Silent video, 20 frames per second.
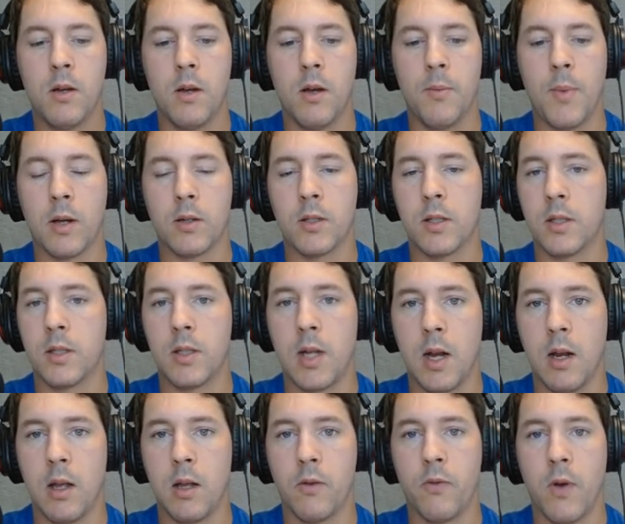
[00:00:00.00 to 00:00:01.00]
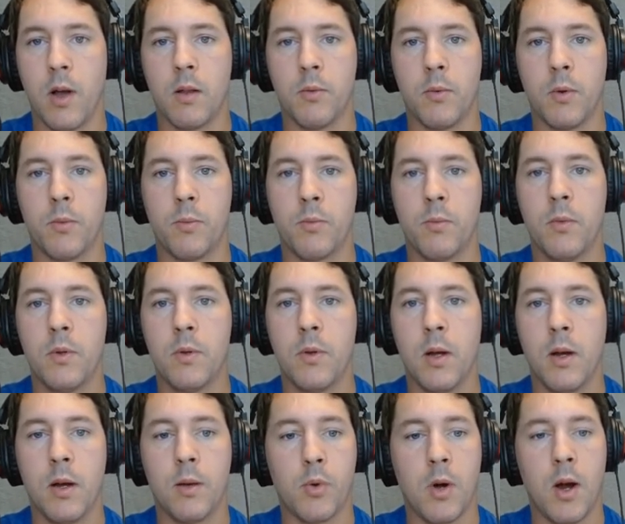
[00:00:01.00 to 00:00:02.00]
about sustaining fallible
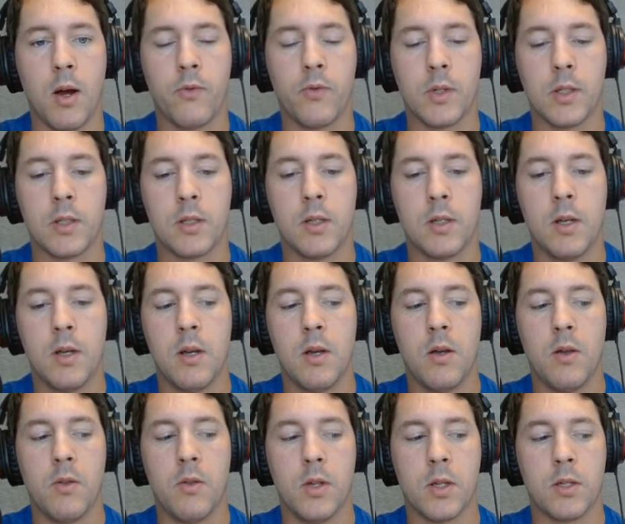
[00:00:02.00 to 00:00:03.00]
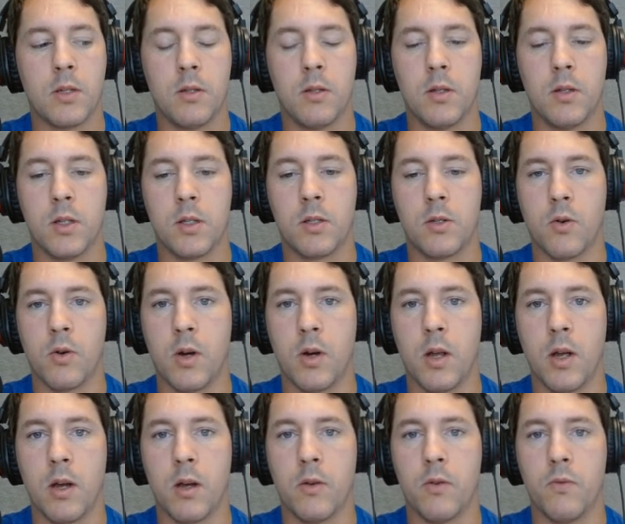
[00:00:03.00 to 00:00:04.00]
prophets. The
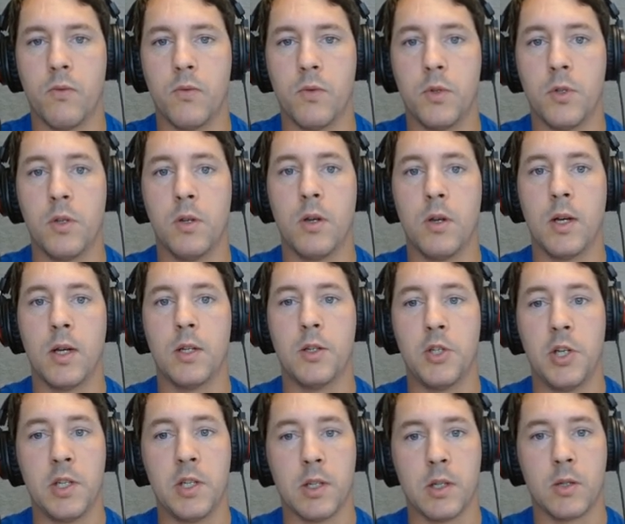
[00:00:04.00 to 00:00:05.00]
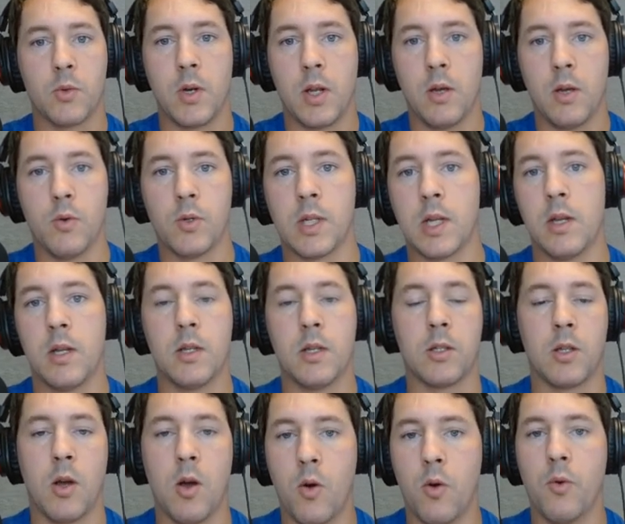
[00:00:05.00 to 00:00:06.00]
story of Jesus when he was in
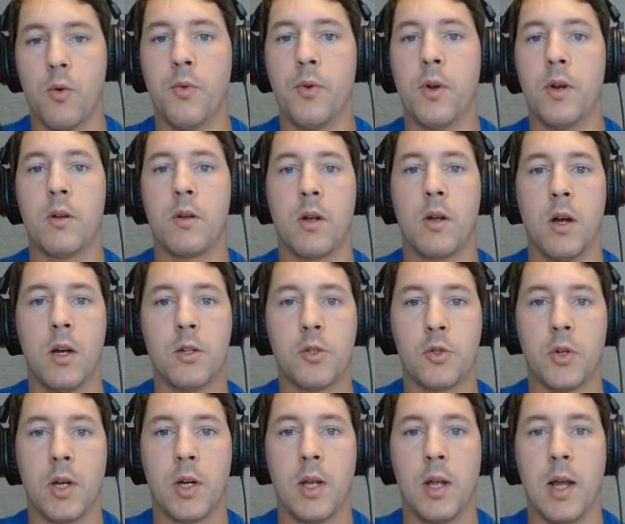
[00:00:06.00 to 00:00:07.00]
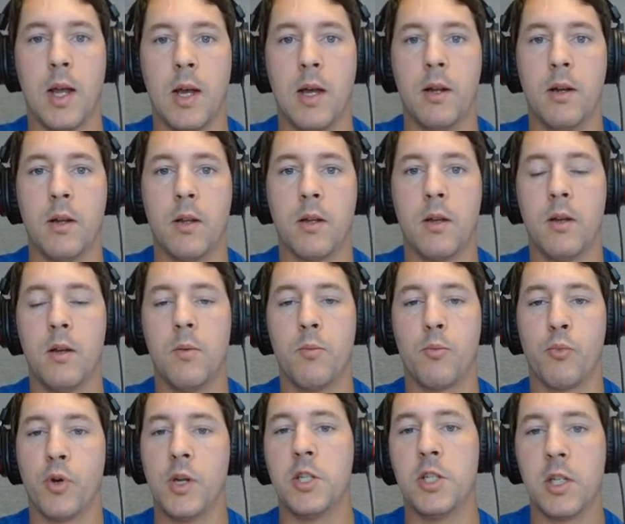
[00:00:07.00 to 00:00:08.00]
his own country and
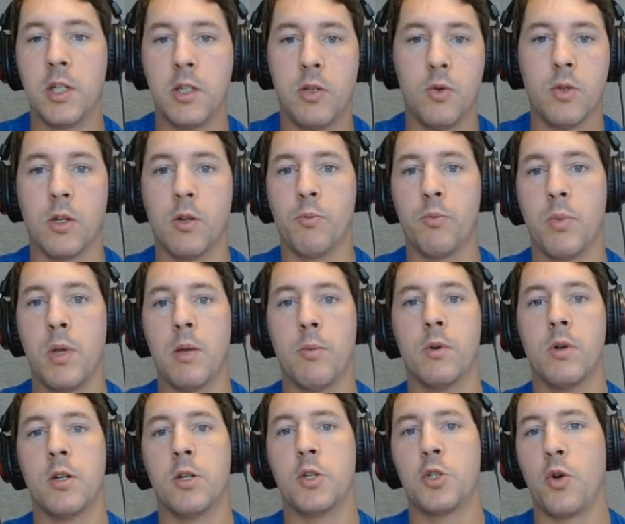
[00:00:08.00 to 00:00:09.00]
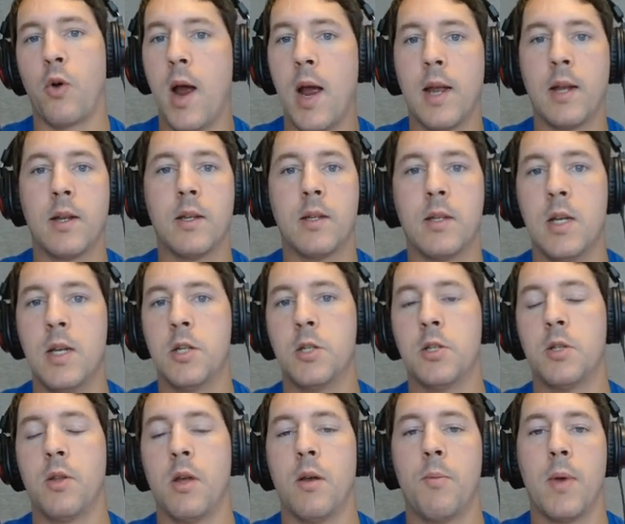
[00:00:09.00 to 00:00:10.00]
preaching to his own people and trying to
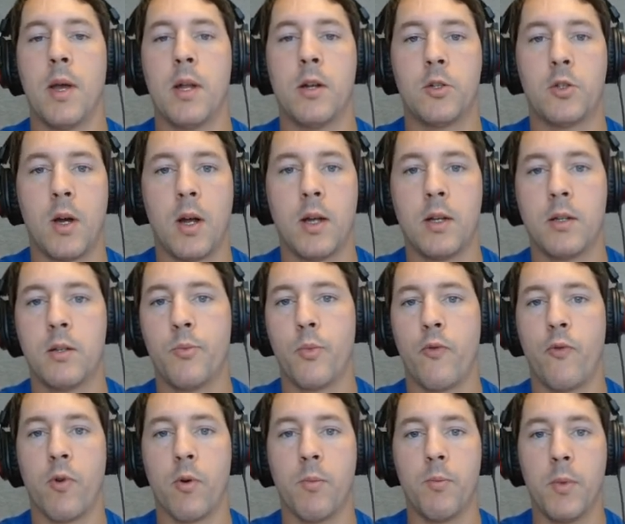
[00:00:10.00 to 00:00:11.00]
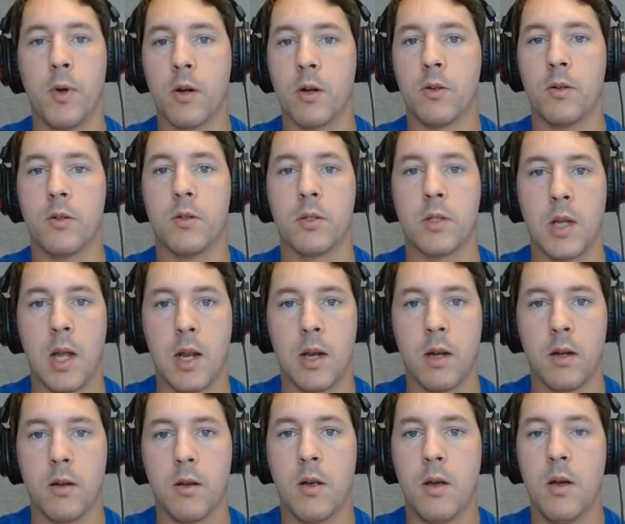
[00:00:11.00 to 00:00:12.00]
teach them and trying to perform miracles
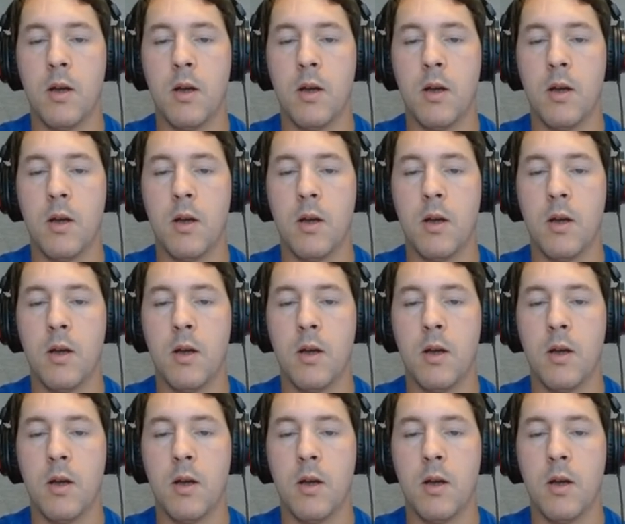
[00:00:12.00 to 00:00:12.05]
and